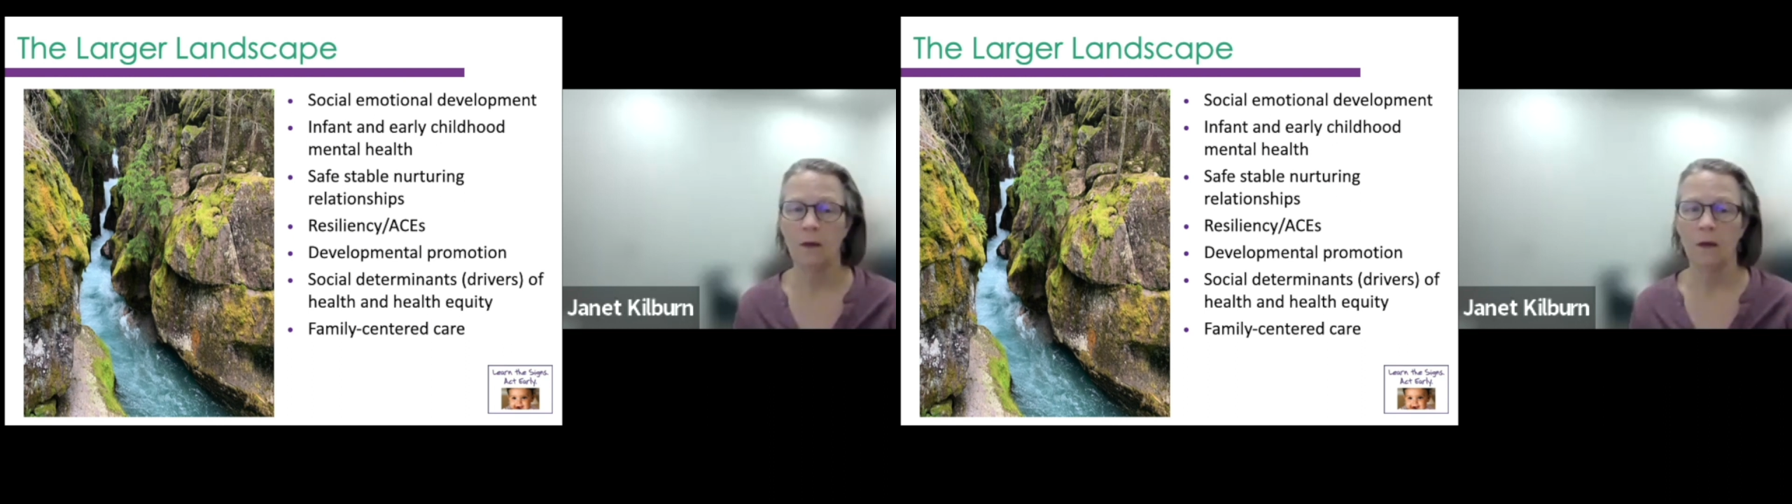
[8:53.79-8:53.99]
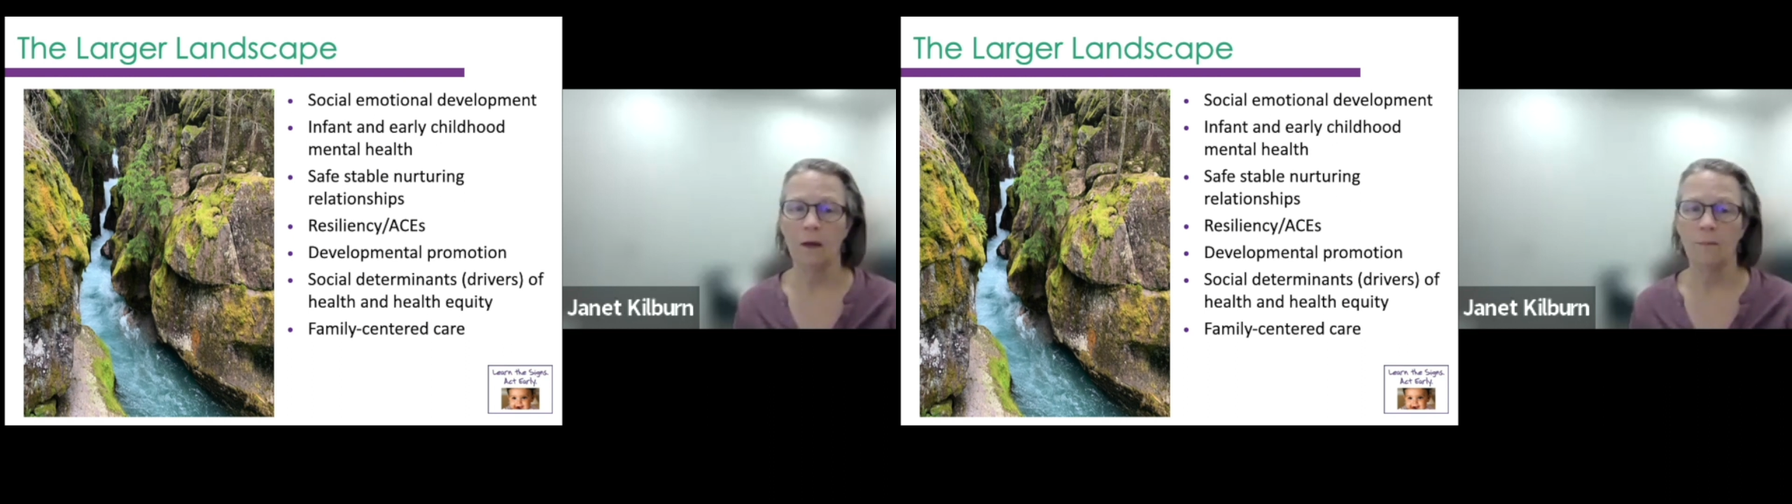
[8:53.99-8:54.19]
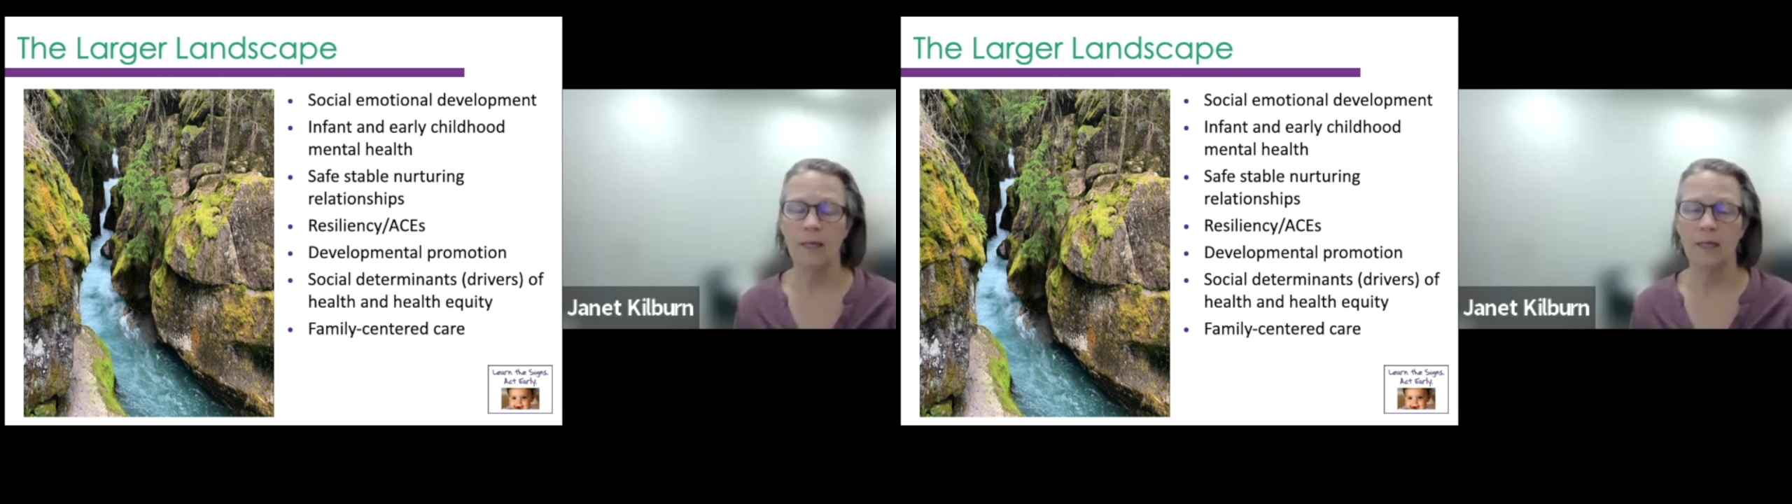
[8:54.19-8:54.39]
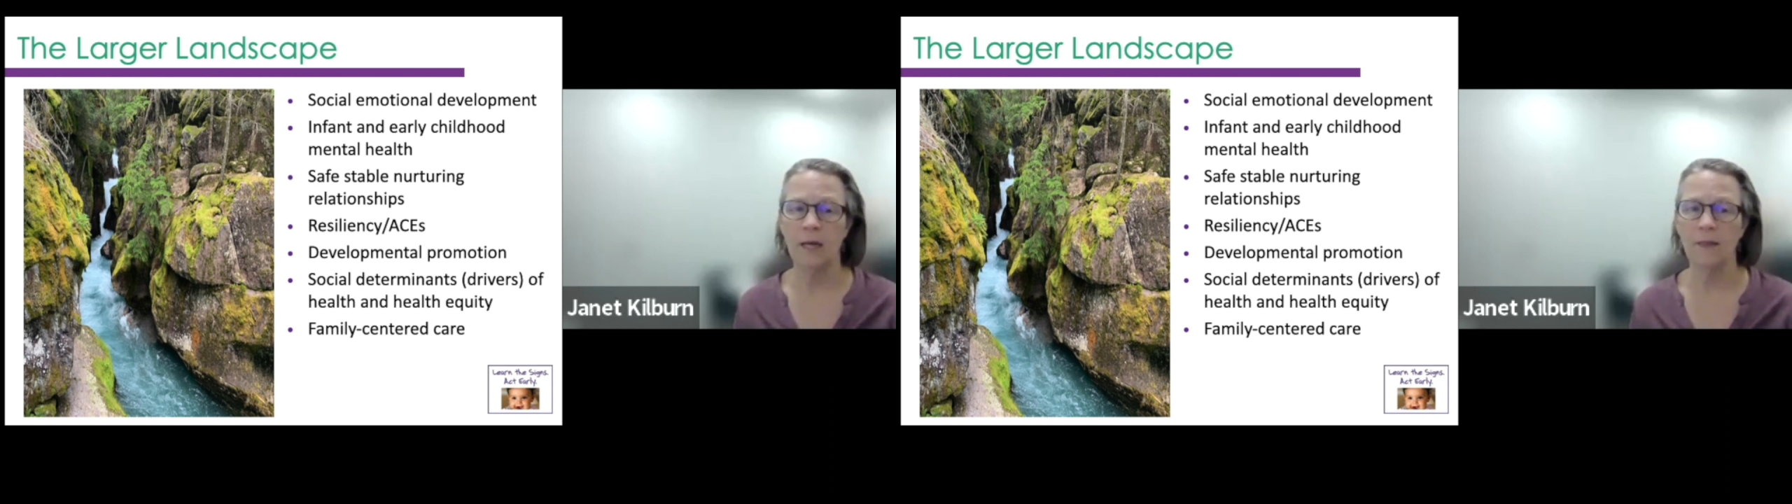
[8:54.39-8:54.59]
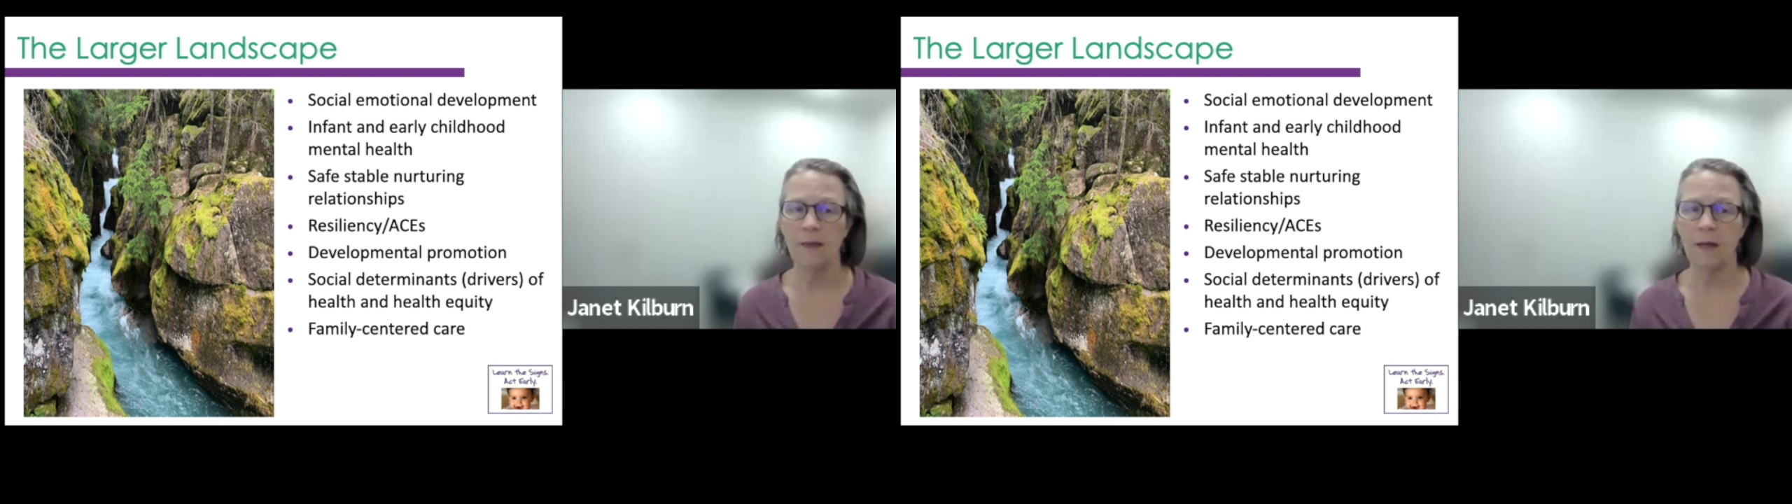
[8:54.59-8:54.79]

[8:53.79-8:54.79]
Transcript: um, and health